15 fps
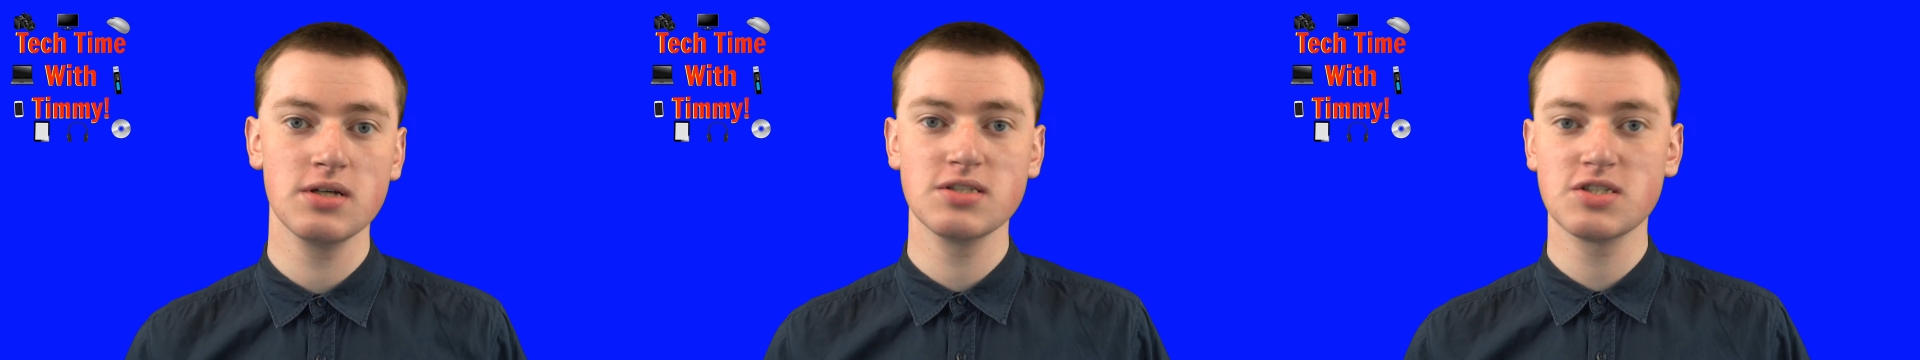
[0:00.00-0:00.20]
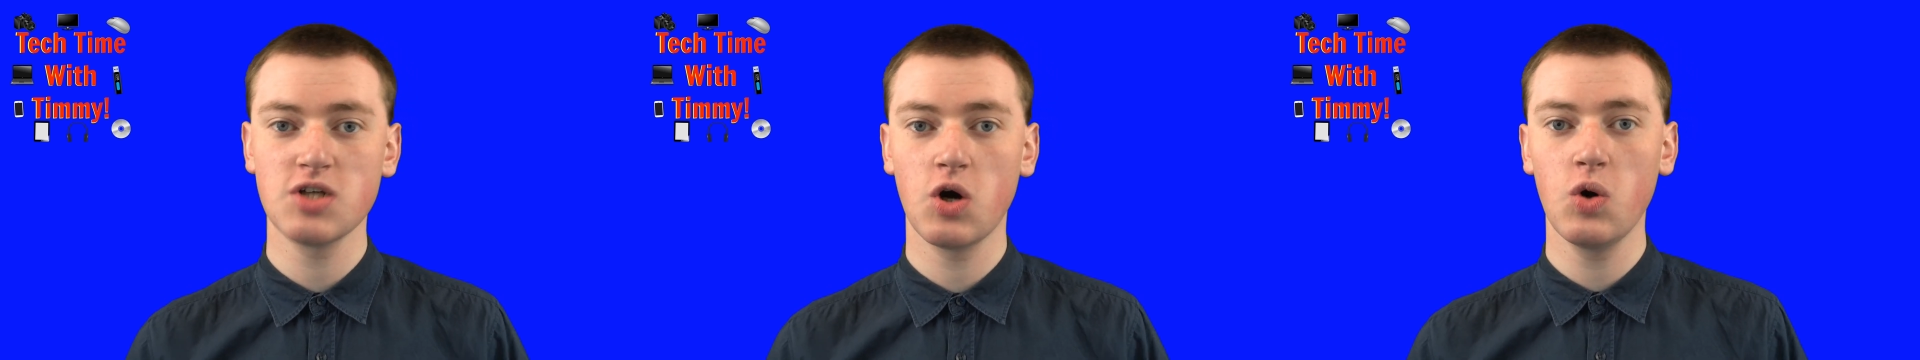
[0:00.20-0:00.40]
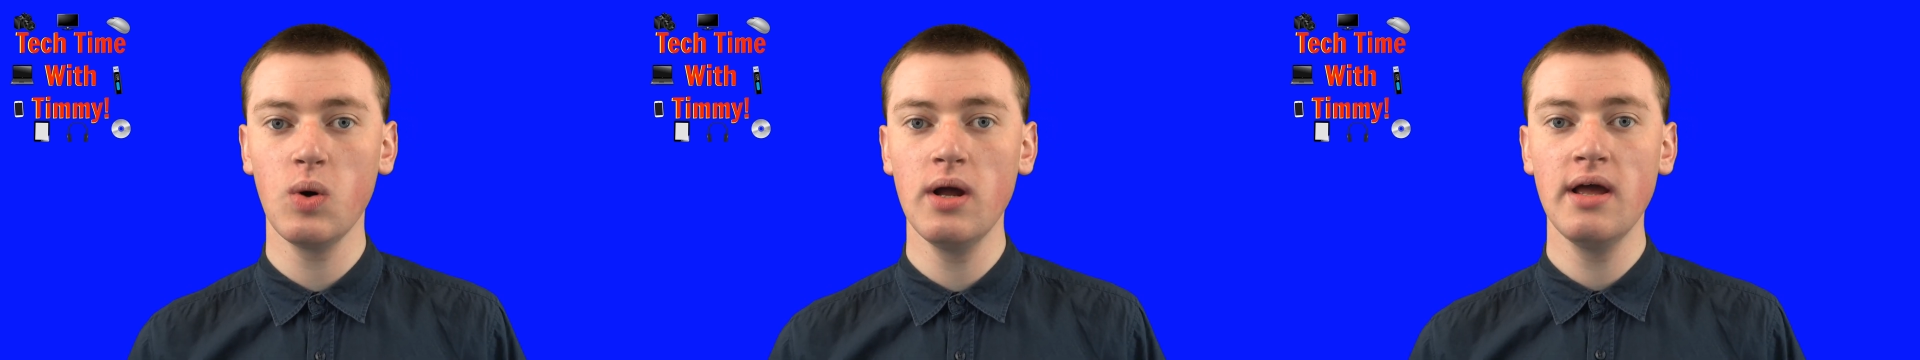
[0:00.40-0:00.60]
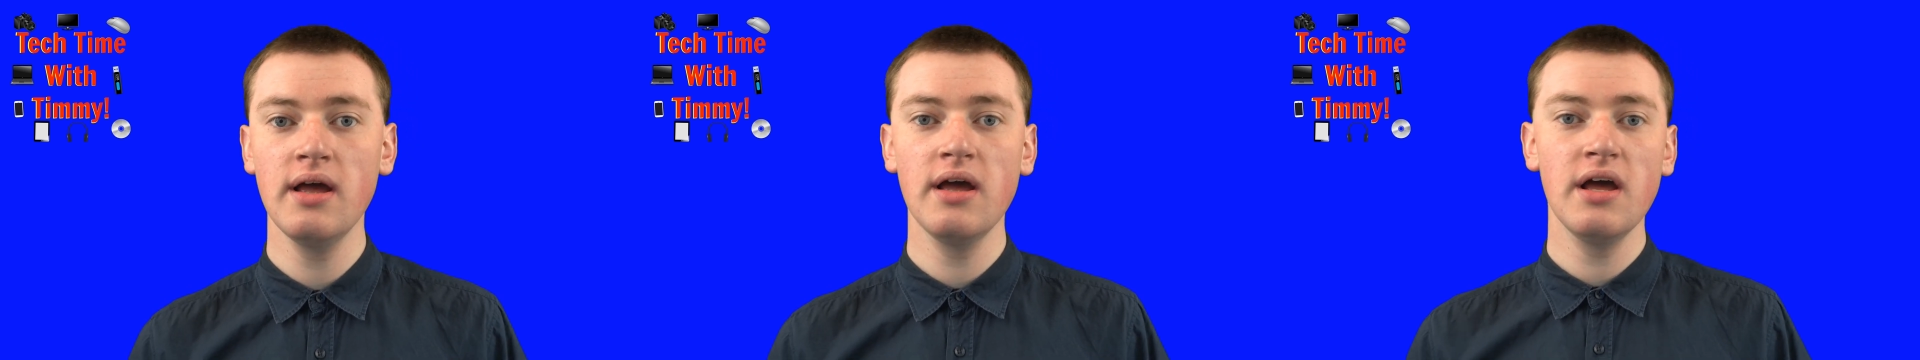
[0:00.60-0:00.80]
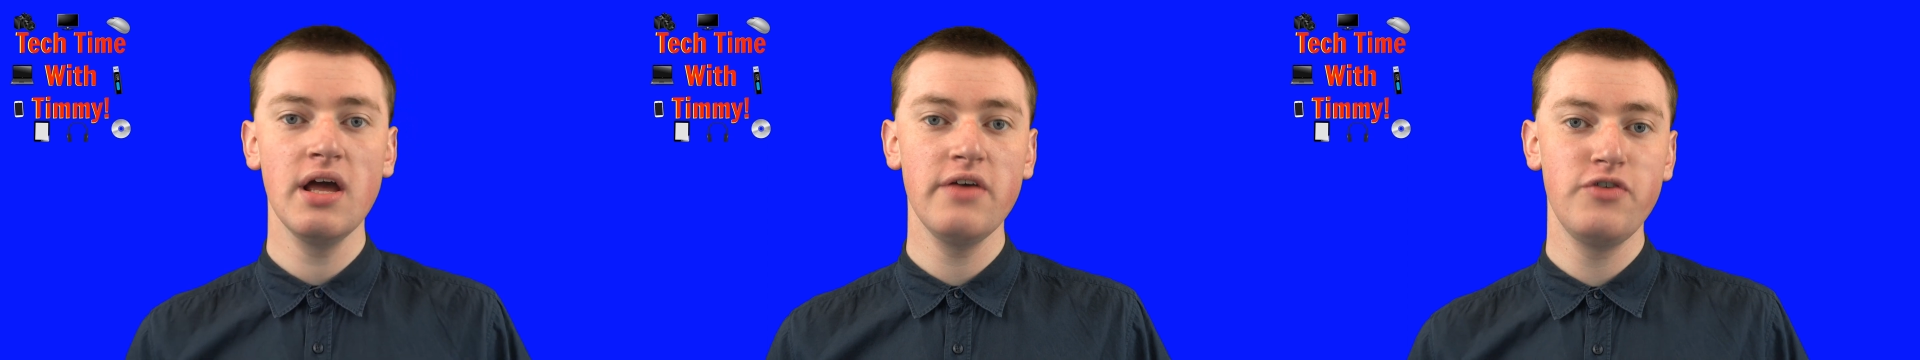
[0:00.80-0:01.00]
So
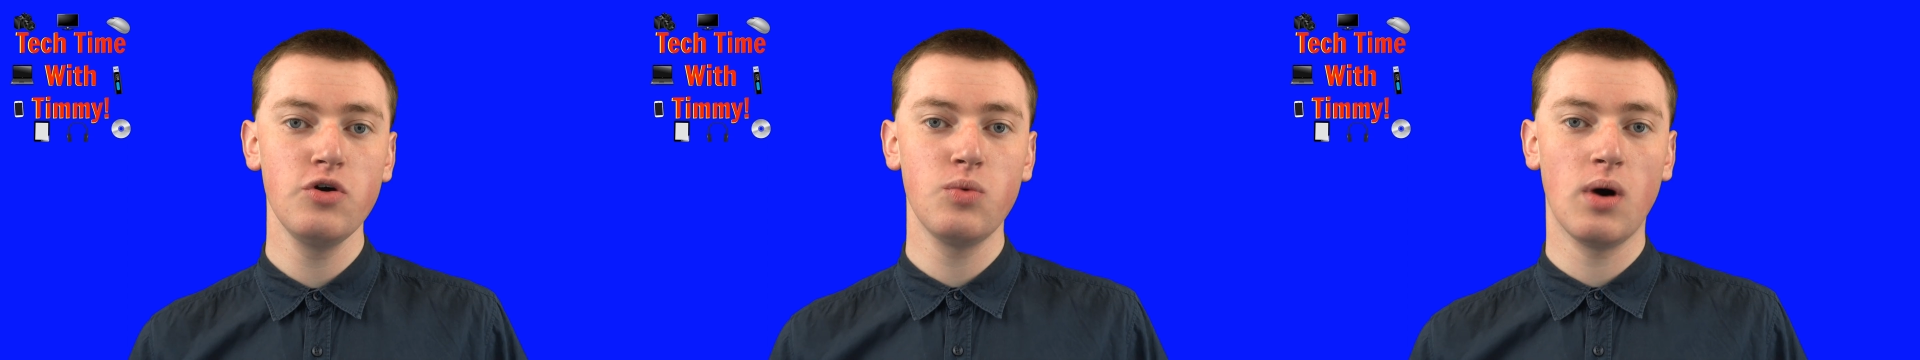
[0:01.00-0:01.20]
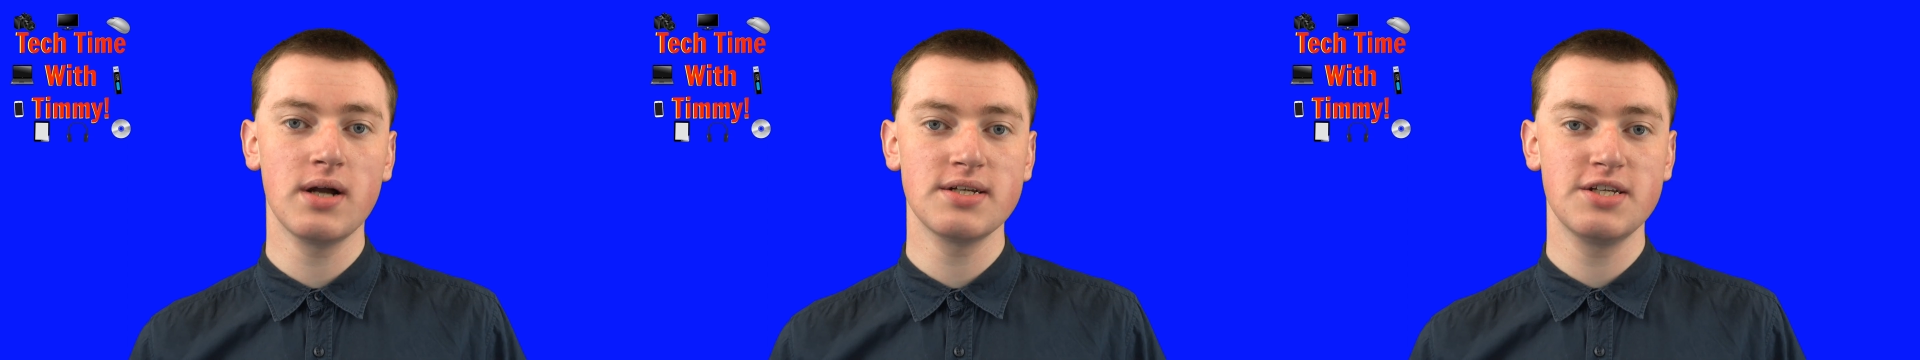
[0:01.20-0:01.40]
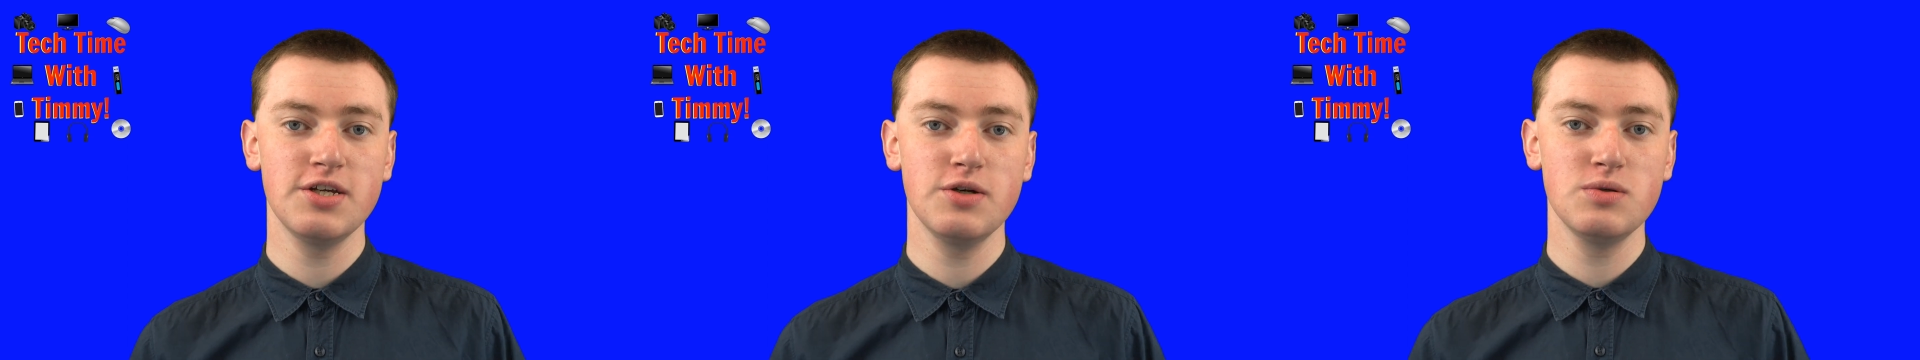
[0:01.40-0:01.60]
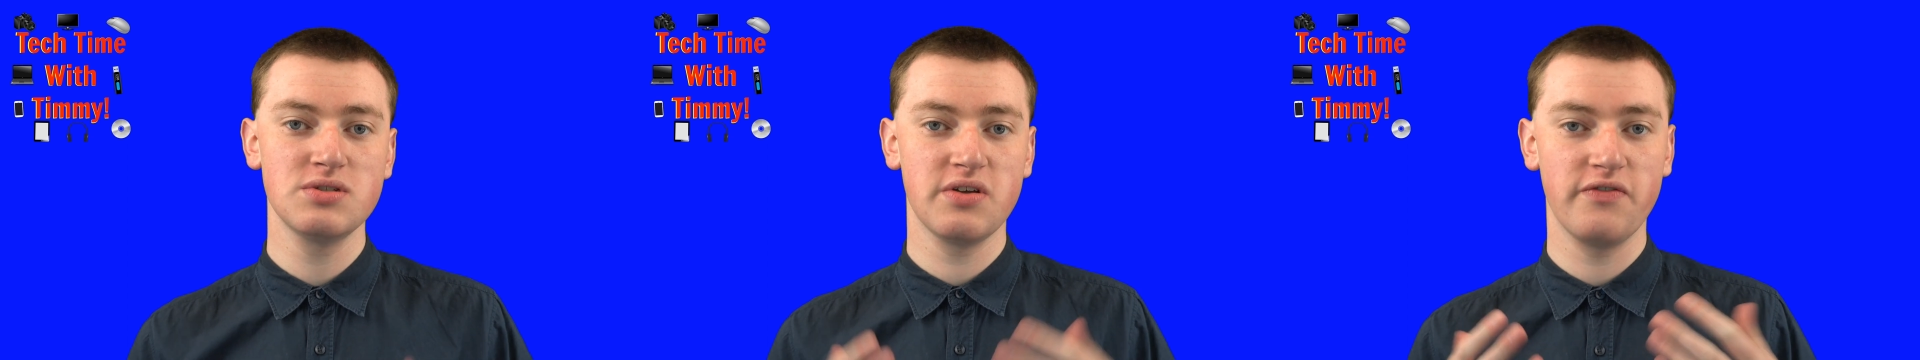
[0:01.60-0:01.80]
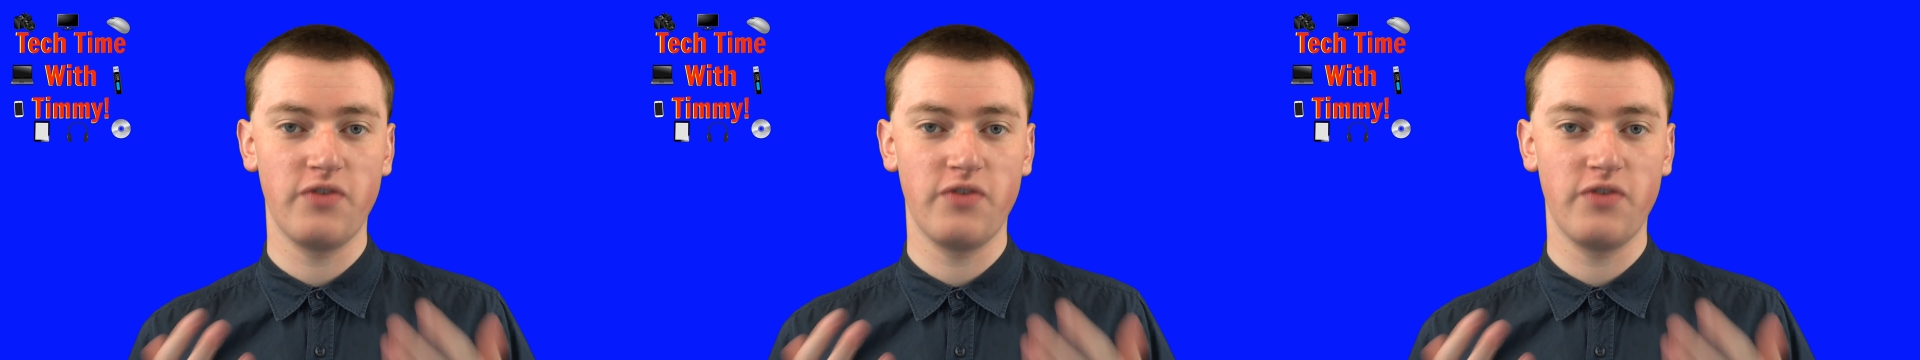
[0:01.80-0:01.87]
if you want to use